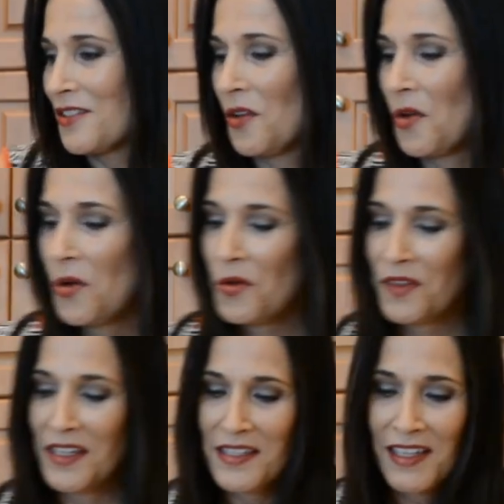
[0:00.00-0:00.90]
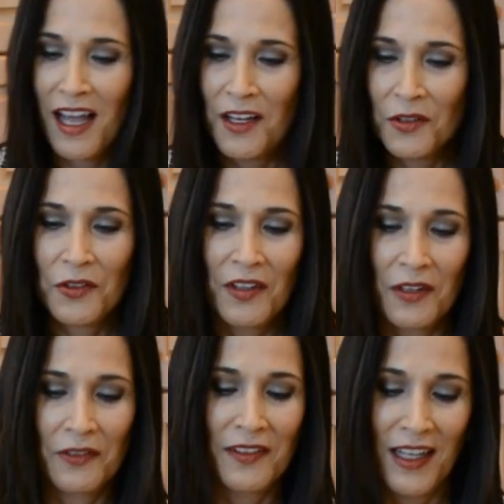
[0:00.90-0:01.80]
So the scallions
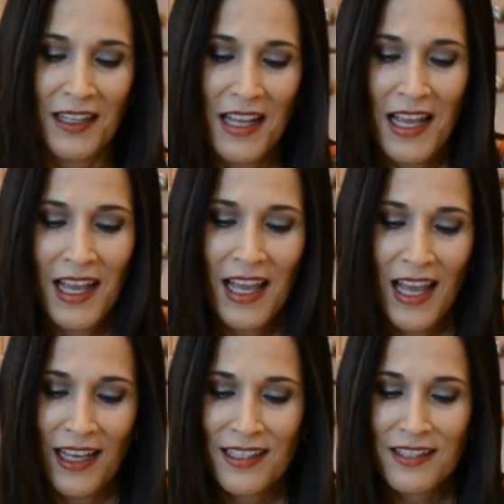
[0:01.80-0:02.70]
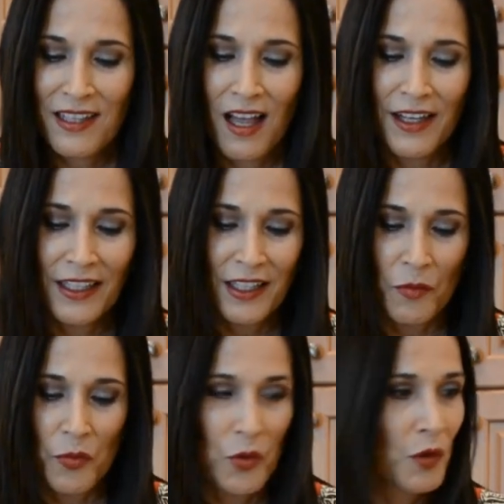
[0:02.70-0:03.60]
gives that exotic
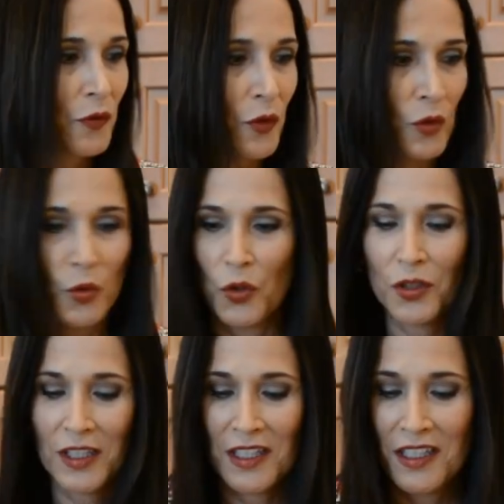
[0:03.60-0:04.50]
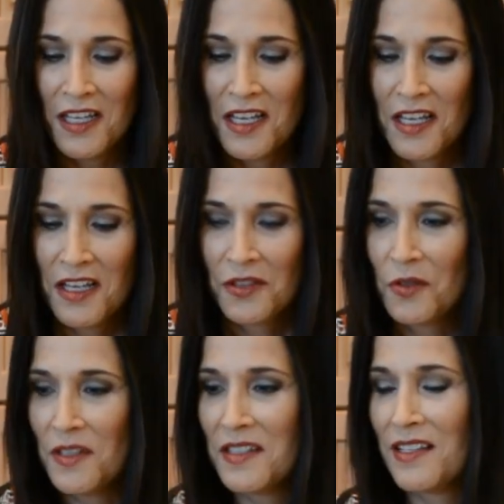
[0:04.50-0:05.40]
and beautiful look
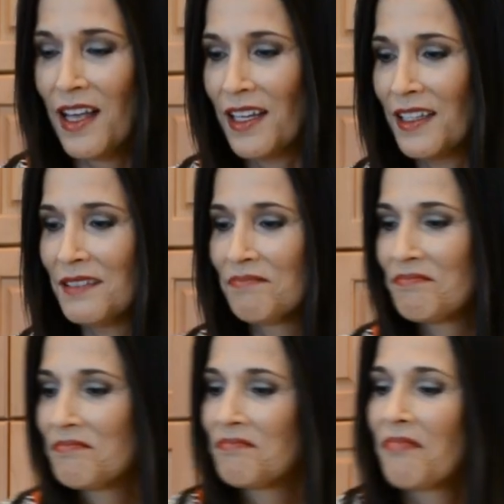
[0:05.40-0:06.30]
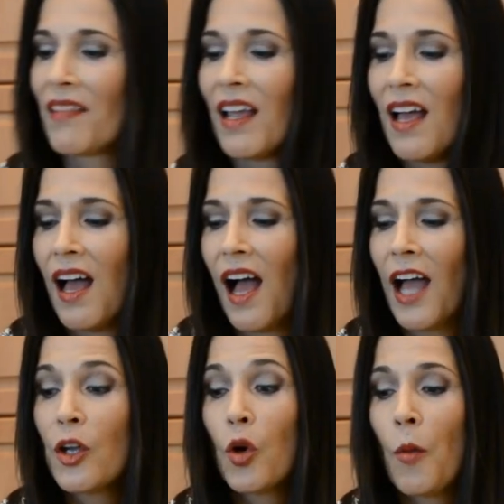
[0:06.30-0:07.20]
to the salad.
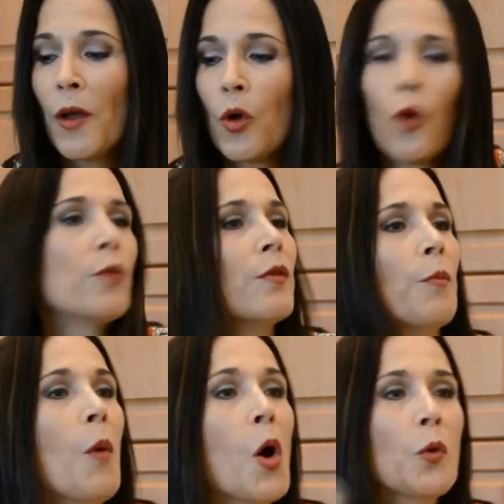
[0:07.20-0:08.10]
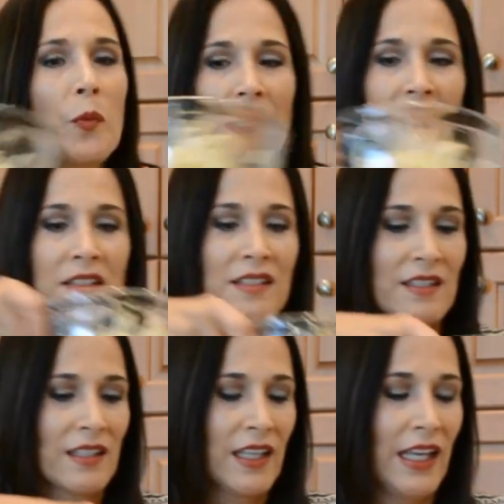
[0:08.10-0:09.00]
I grow my own mung
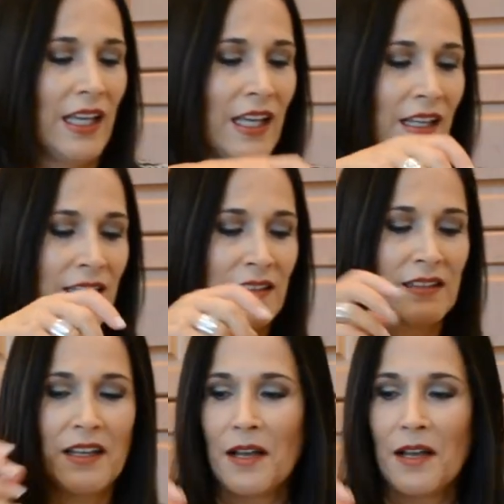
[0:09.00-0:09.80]
beans and